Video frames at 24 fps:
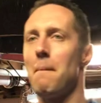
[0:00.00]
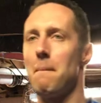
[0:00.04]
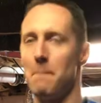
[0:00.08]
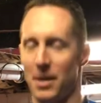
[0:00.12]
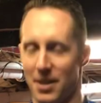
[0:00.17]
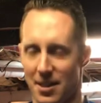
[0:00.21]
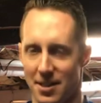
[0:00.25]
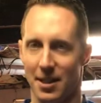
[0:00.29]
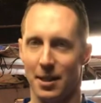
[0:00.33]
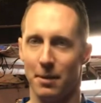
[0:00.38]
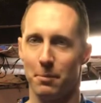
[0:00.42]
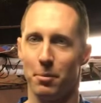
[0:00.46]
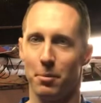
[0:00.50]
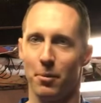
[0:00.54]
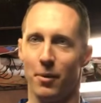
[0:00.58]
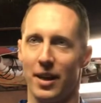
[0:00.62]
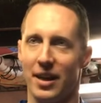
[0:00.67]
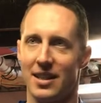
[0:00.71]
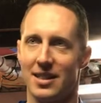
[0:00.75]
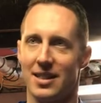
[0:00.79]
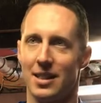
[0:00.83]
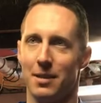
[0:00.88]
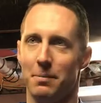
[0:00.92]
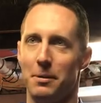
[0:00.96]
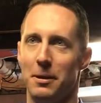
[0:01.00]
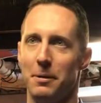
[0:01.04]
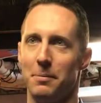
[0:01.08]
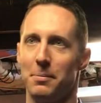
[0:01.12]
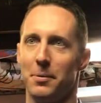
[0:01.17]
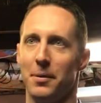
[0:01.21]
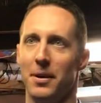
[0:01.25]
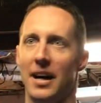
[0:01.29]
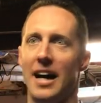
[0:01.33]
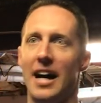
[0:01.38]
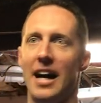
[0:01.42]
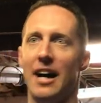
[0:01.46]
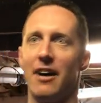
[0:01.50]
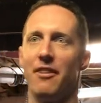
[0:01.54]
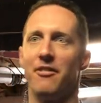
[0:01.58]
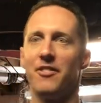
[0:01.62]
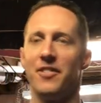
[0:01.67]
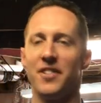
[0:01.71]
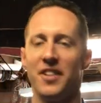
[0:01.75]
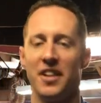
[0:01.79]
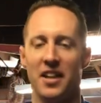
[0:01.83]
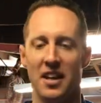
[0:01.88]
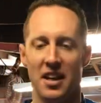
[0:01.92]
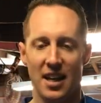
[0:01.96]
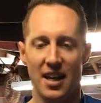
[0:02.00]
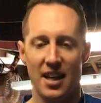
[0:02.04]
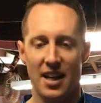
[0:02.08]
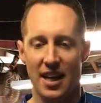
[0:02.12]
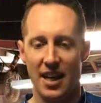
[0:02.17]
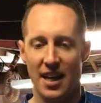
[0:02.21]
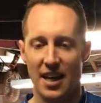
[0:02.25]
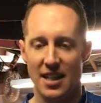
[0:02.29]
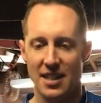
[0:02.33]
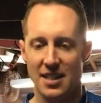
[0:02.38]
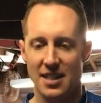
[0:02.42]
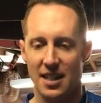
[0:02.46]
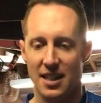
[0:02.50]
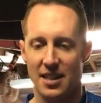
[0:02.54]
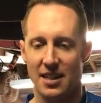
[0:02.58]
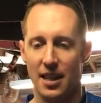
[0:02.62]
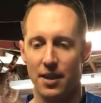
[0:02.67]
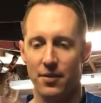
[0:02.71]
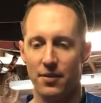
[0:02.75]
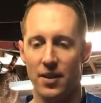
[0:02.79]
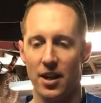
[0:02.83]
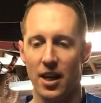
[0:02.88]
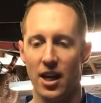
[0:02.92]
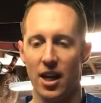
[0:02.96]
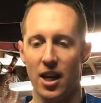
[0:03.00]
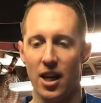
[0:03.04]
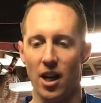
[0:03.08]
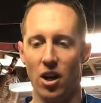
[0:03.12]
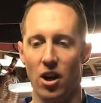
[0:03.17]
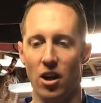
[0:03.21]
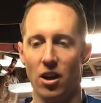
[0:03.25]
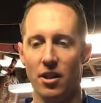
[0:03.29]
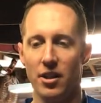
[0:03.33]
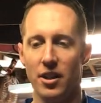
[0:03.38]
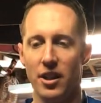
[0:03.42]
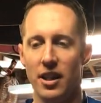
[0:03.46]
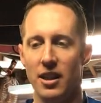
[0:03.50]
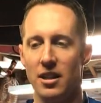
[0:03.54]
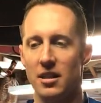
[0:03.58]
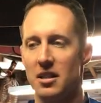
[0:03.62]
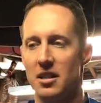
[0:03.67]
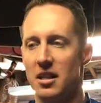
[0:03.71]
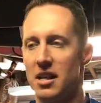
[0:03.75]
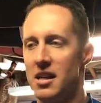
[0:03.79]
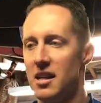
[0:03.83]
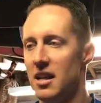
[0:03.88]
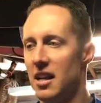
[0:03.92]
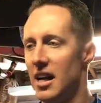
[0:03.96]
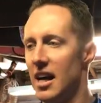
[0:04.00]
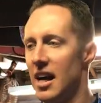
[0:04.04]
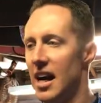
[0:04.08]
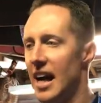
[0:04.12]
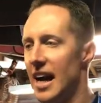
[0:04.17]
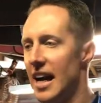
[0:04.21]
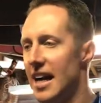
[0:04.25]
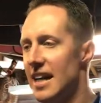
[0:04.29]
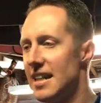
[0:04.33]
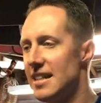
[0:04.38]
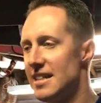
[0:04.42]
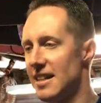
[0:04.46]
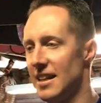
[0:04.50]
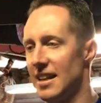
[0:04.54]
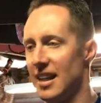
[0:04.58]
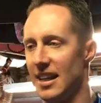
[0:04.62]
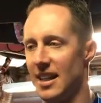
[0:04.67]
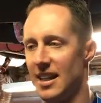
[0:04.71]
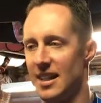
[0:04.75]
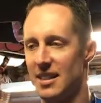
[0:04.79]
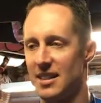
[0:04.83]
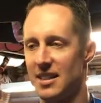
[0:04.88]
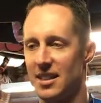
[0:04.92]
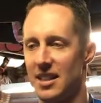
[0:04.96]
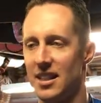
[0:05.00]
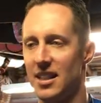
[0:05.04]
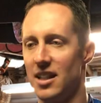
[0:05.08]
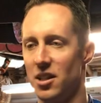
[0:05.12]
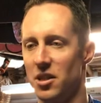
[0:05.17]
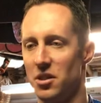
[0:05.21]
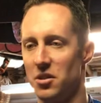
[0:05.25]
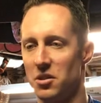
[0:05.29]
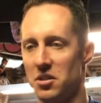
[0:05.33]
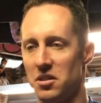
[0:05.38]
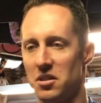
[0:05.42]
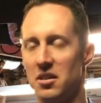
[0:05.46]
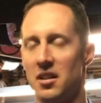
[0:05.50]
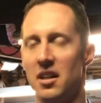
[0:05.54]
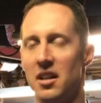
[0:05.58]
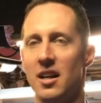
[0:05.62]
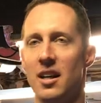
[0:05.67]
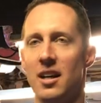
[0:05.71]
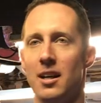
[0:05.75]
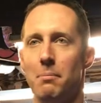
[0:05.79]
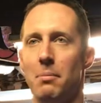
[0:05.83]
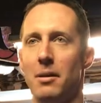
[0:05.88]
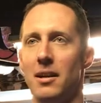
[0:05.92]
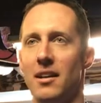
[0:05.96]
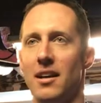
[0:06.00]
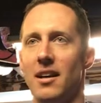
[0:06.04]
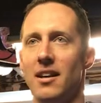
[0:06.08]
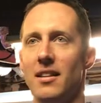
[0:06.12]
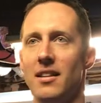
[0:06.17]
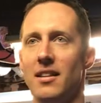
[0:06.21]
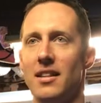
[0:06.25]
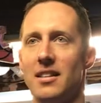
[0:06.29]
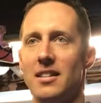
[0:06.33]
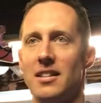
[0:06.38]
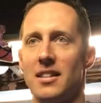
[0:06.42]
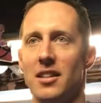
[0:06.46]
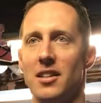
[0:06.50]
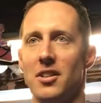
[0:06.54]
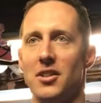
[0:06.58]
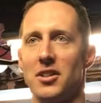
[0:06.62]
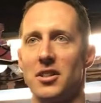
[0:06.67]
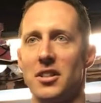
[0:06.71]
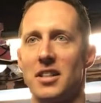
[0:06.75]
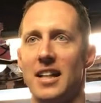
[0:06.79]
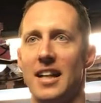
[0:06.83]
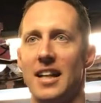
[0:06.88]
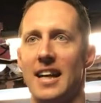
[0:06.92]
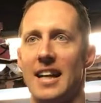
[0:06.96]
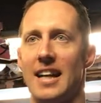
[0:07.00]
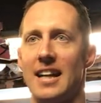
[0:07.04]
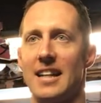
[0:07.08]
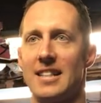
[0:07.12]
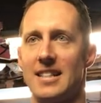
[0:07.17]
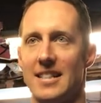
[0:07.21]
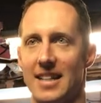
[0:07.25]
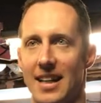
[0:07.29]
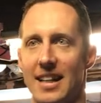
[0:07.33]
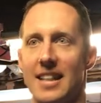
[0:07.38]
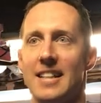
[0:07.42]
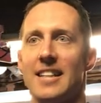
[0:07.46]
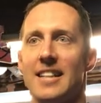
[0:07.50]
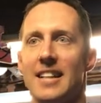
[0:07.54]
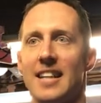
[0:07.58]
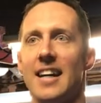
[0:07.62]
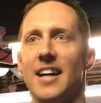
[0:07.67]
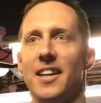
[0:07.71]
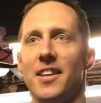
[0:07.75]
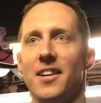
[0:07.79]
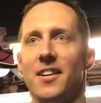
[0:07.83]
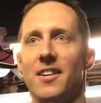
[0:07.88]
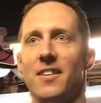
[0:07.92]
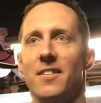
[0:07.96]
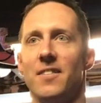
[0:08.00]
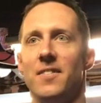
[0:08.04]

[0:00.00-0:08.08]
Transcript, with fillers: missing points that people have is that they've got all these isolated skills, but none of the skills like sync together.